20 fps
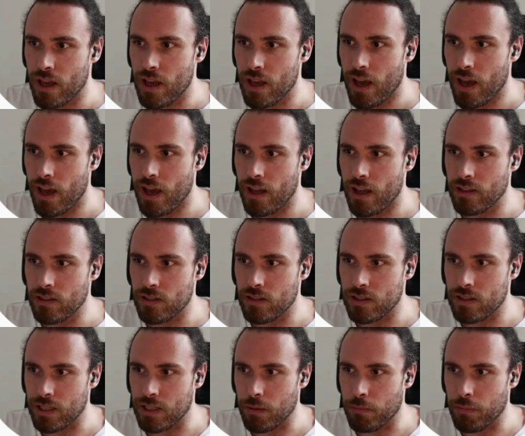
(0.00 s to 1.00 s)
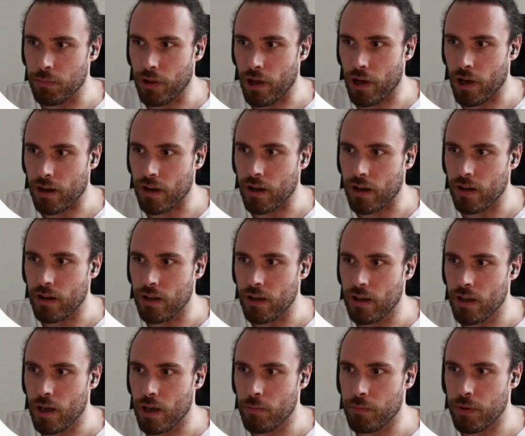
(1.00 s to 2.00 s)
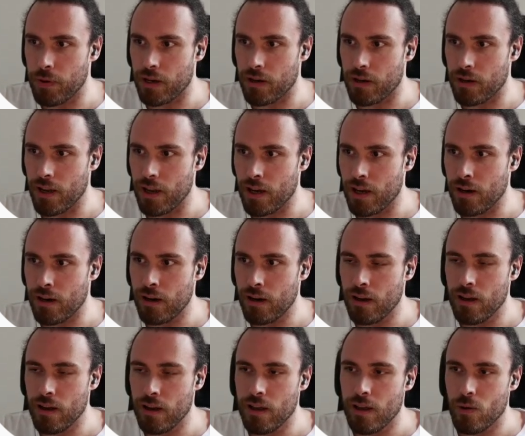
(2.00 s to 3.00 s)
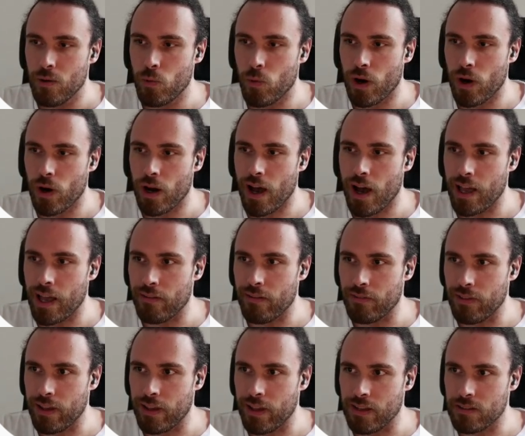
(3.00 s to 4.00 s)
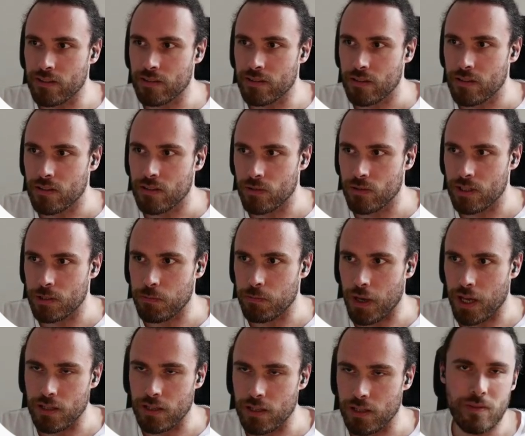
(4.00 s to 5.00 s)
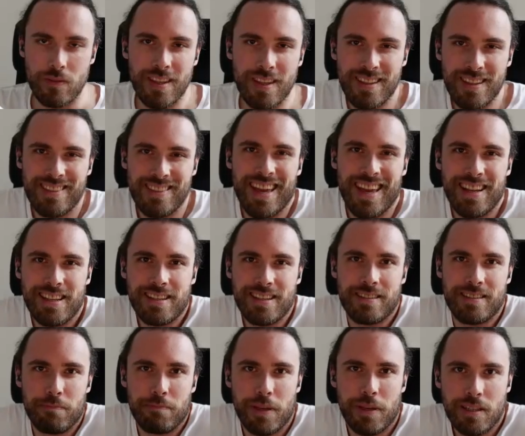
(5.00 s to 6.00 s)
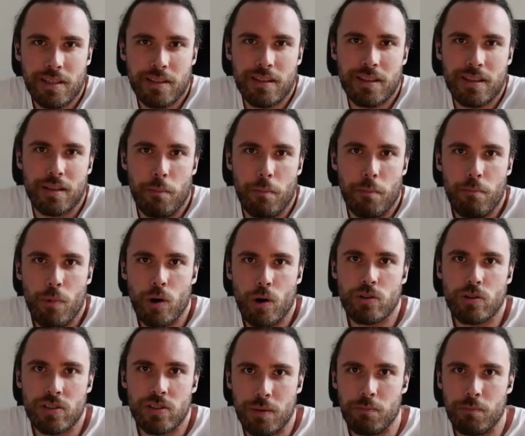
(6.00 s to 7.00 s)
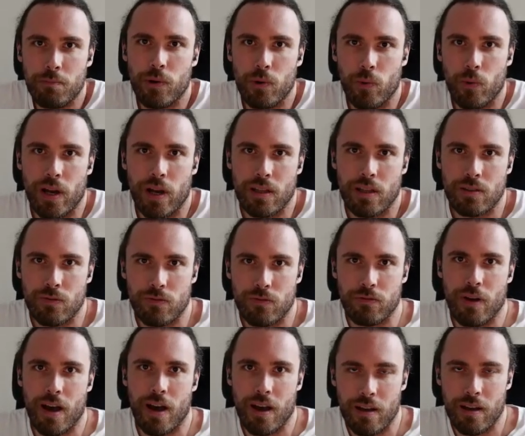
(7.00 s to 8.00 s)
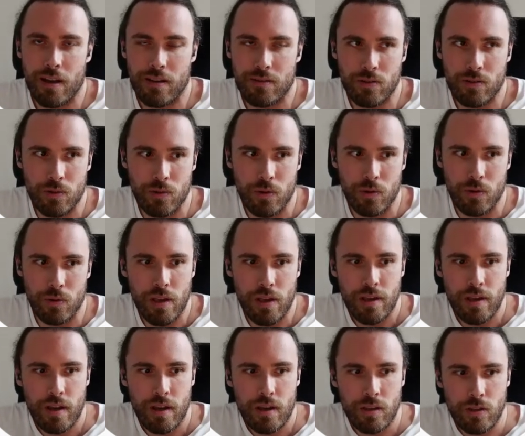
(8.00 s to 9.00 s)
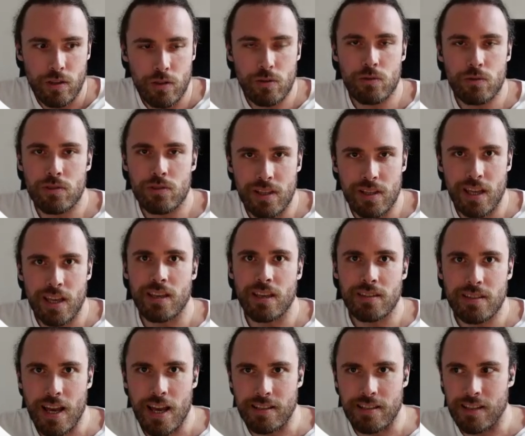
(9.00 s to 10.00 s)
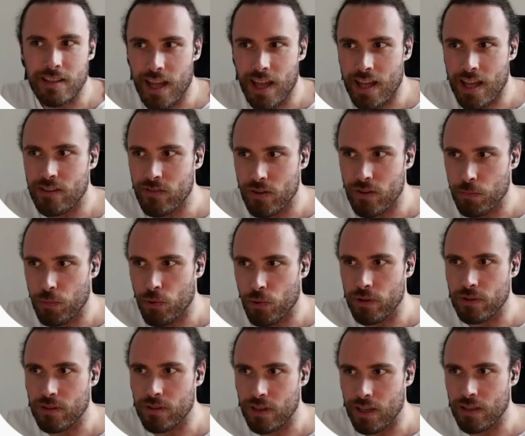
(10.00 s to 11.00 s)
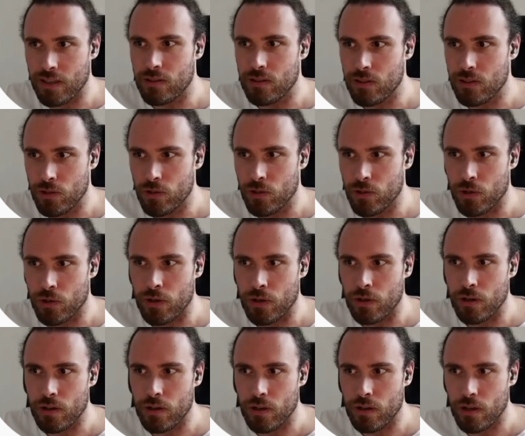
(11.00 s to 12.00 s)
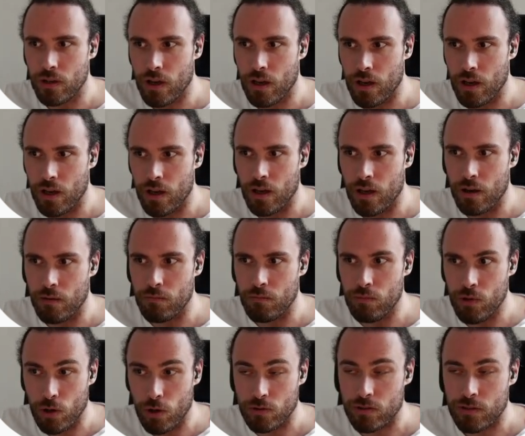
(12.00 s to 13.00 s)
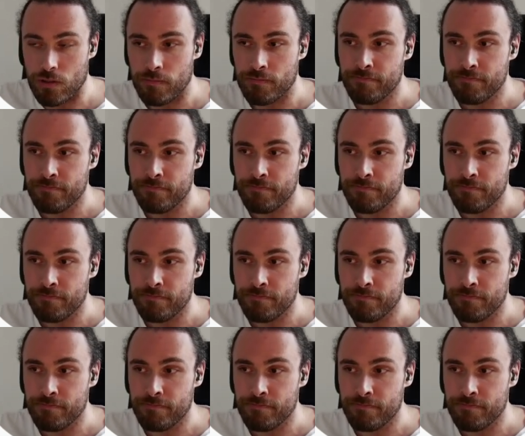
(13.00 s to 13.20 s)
and you see the block appear here where I have linked to this page. So that is basically the most simple way to use links as an entry point into your notes.